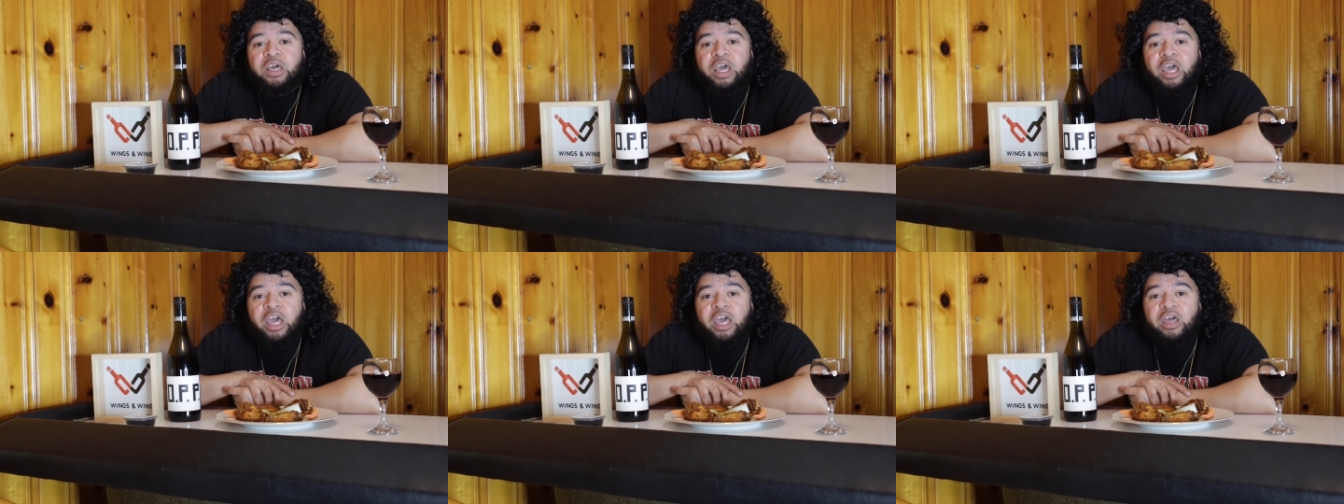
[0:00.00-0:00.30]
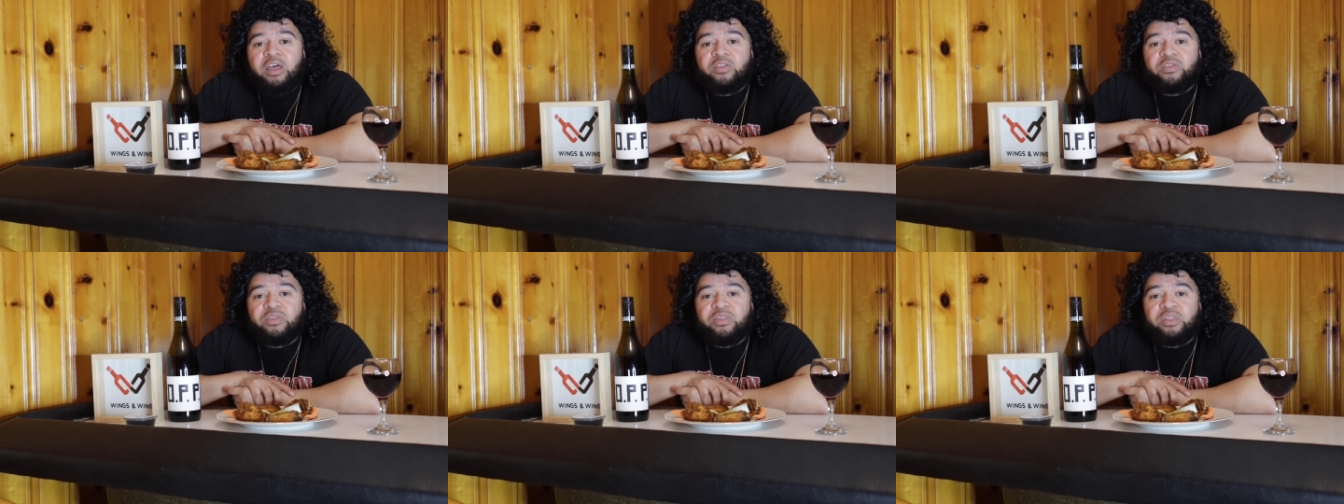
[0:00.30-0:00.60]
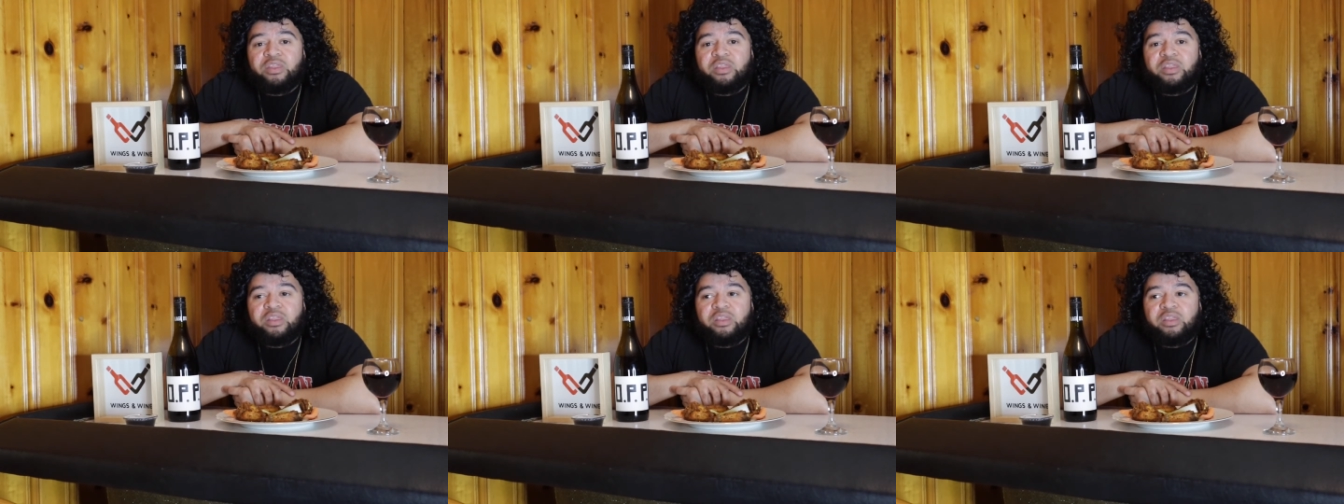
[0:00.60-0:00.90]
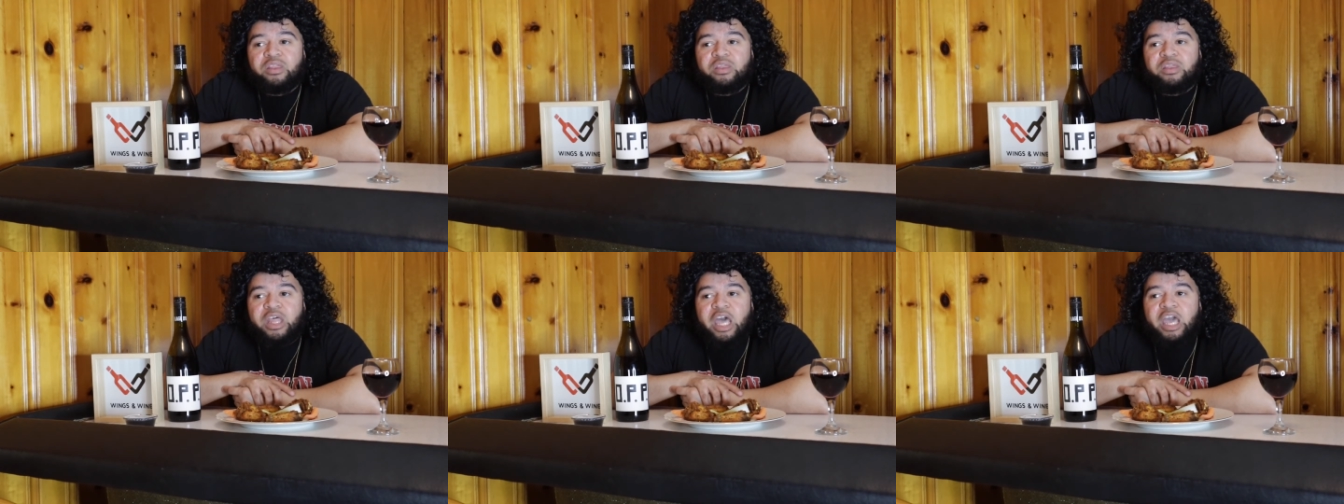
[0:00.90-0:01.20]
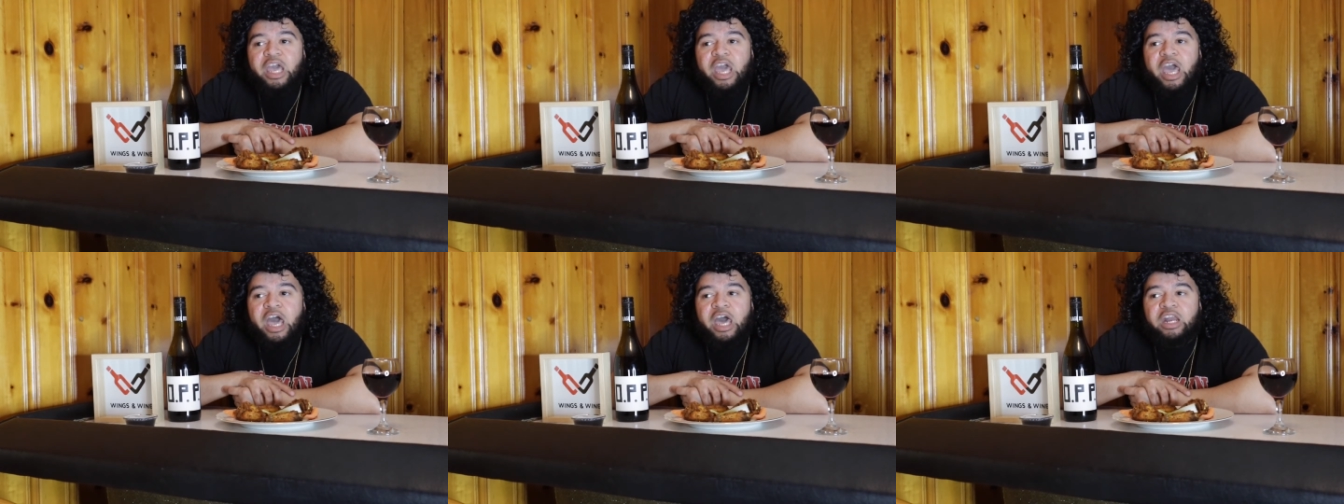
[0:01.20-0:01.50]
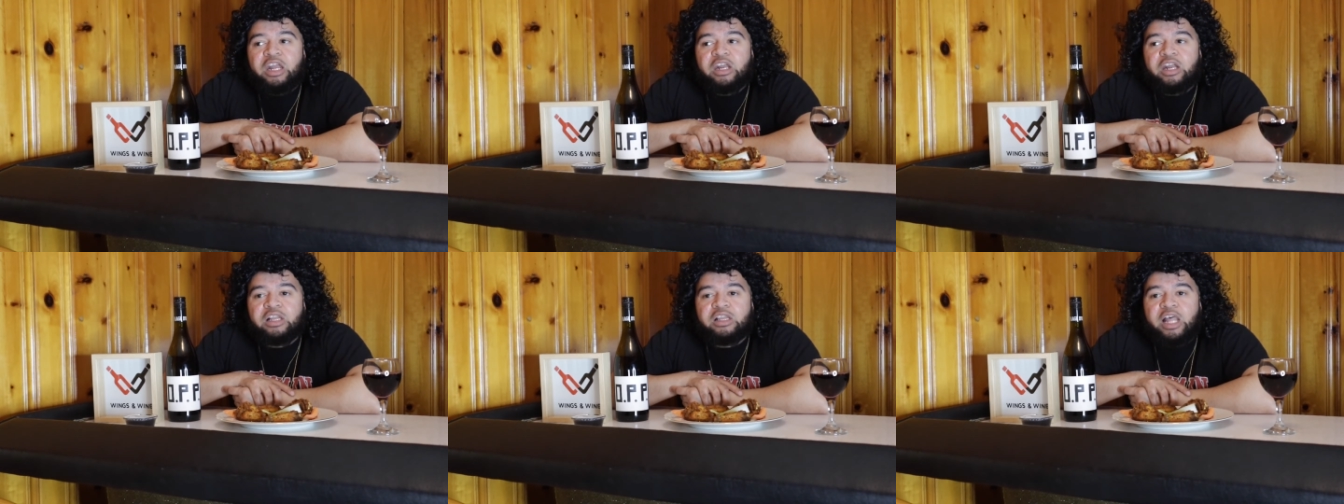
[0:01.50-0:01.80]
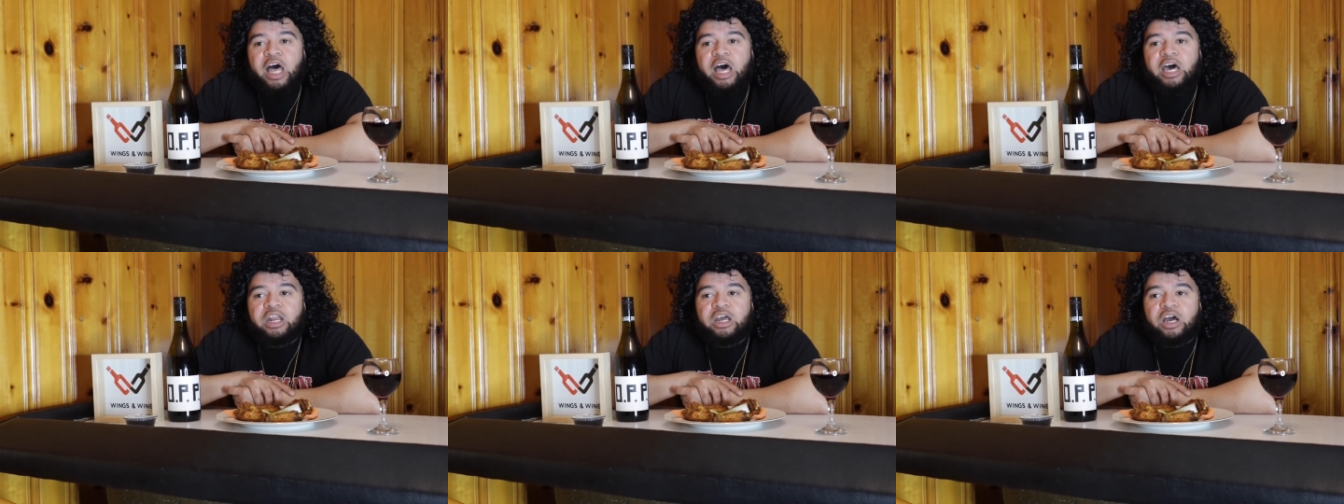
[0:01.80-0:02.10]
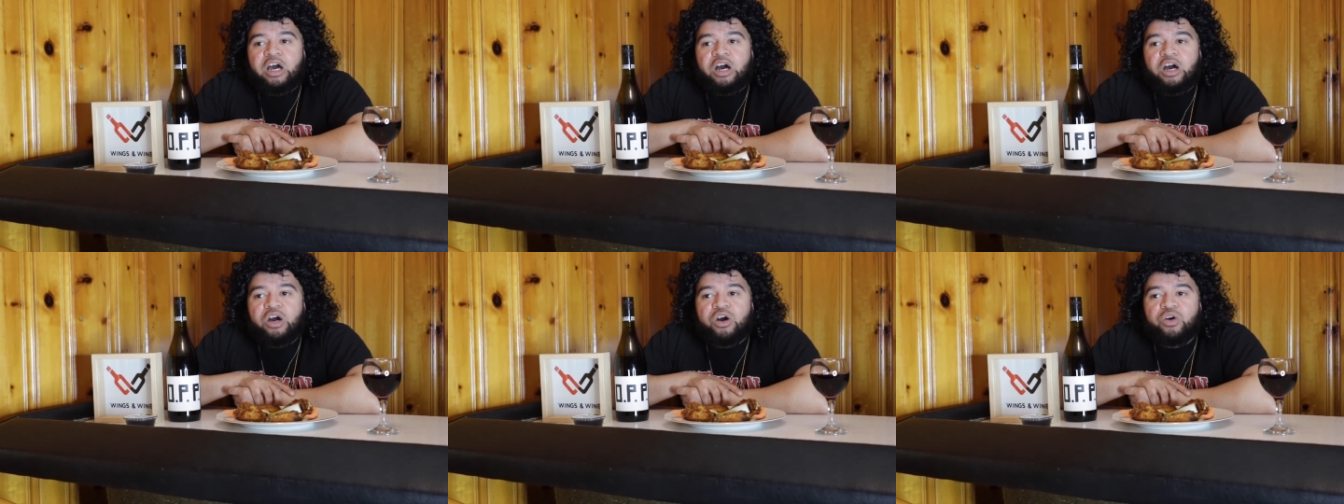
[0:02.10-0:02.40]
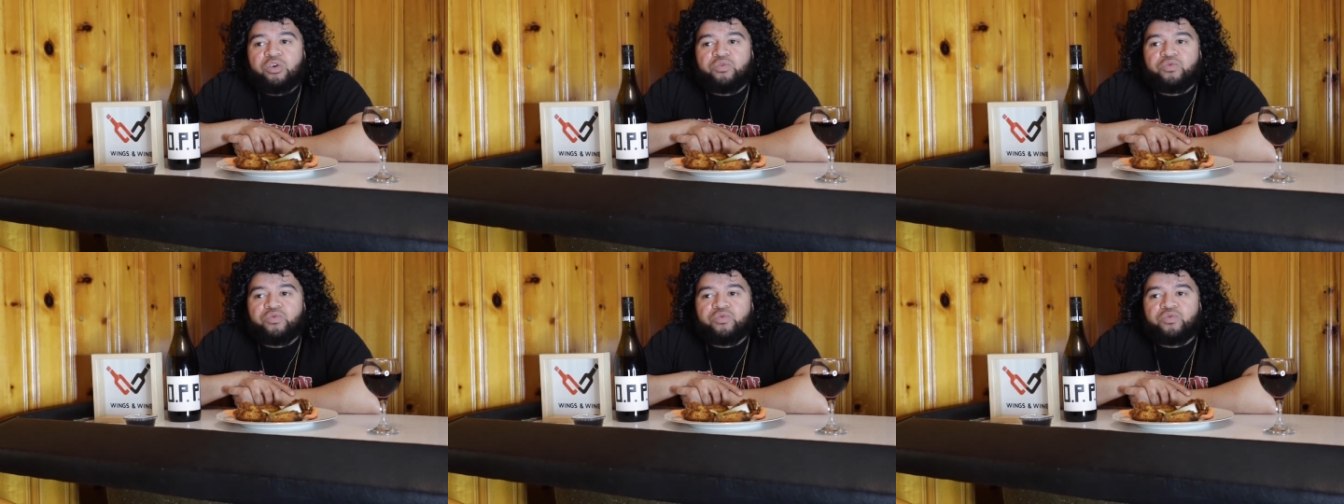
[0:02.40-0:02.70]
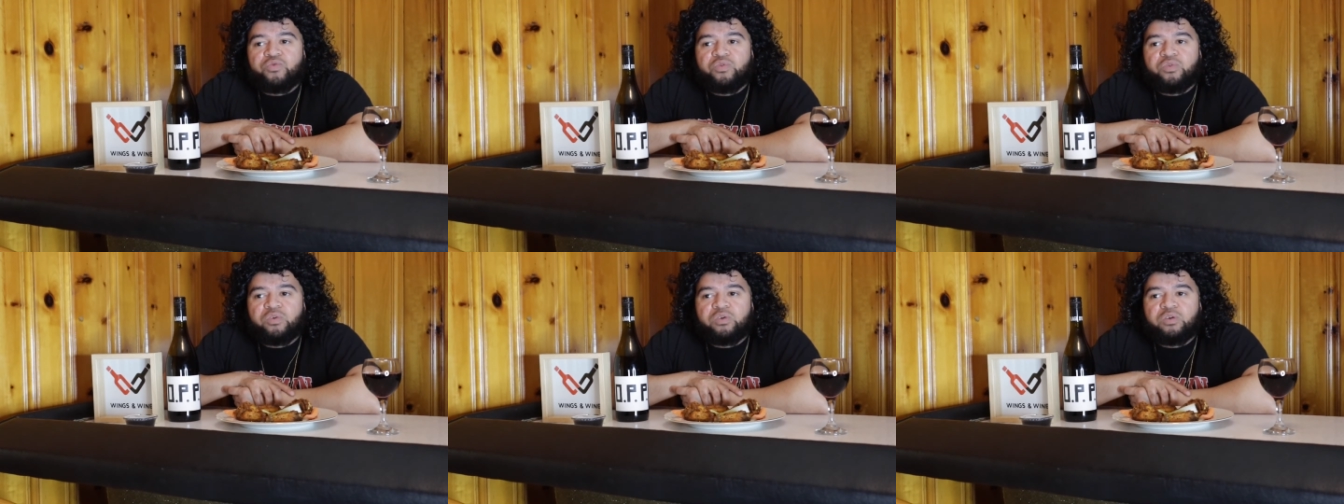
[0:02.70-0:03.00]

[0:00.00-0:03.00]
And they added a lot of